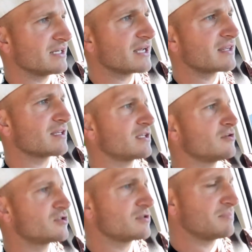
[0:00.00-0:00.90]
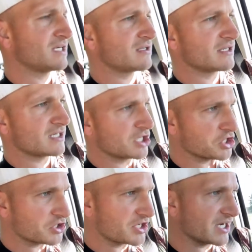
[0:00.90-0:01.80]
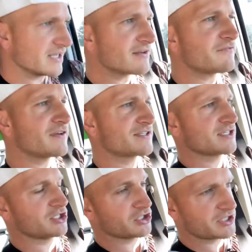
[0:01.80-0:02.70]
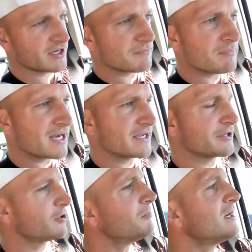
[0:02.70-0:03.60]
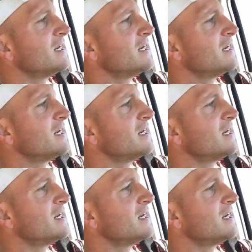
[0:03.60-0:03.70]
I think you should be cleaning your gut and fixing your gut biome.